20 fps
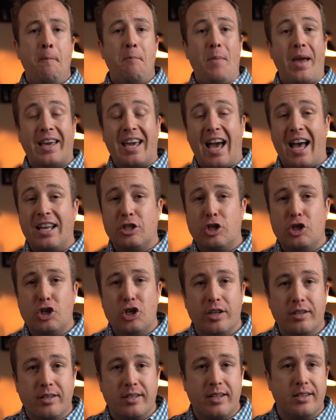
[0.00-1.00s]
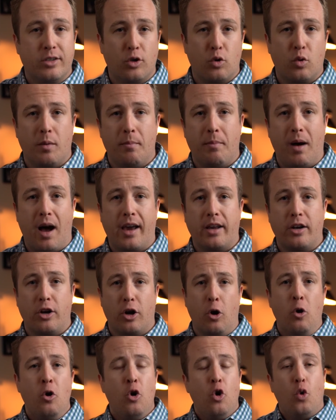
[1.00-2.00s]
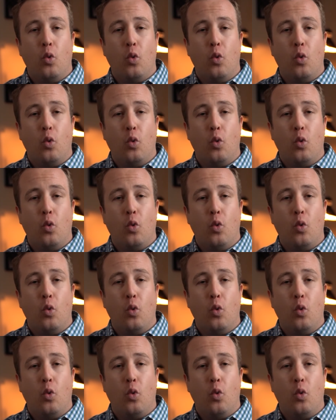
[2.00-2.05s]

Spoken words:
And guys, just as a reminder,